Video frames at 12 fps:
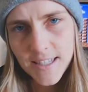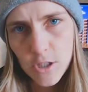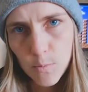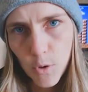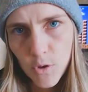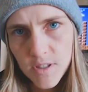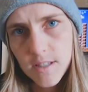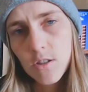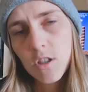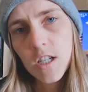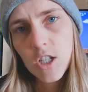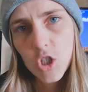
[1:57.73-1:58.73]
you post is
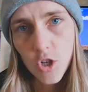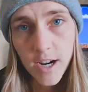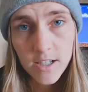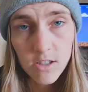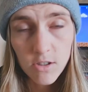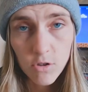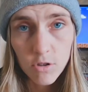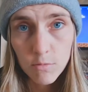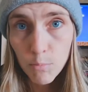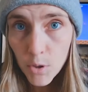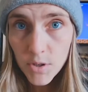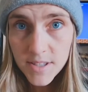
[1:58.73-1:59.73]
going to attract a certain
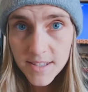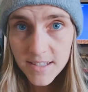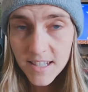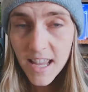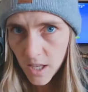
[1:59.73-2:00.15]
person.